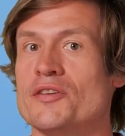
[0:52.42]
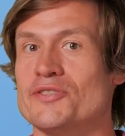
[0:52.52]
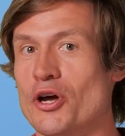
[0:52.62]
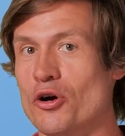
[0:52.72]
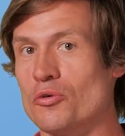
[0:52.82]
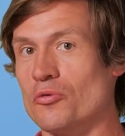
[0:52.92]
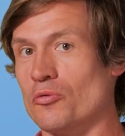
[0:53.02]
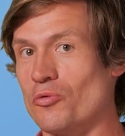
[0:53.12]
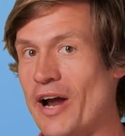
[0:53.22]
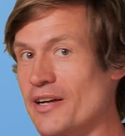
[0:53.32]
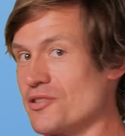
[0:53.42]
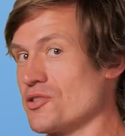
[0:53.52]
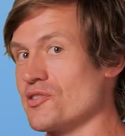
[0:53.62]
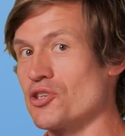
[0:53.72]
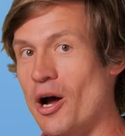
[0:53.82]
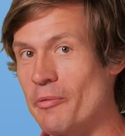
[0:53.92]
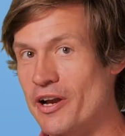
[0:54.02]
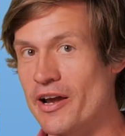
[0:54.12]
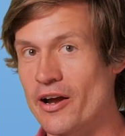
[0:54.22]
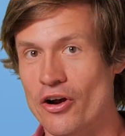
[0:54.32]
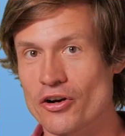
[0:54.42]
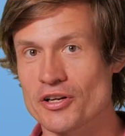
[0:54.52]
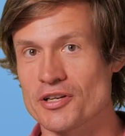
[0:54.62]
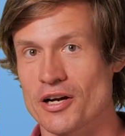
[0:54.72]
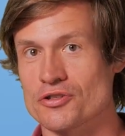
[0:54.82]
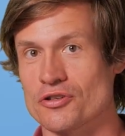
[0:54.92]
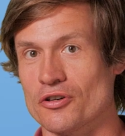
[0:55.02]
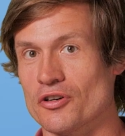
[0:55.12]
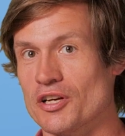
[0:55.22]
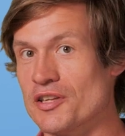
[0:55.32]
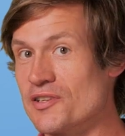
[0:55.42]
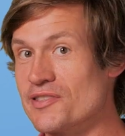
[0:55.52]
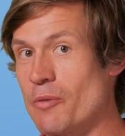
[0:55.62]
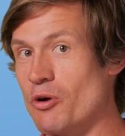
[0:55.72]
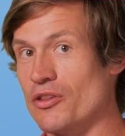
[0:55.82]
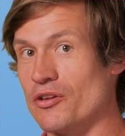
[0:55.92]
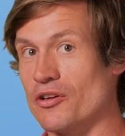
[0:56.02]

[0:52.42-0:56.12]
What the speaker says: So RAG is just a common AI architecture in the same way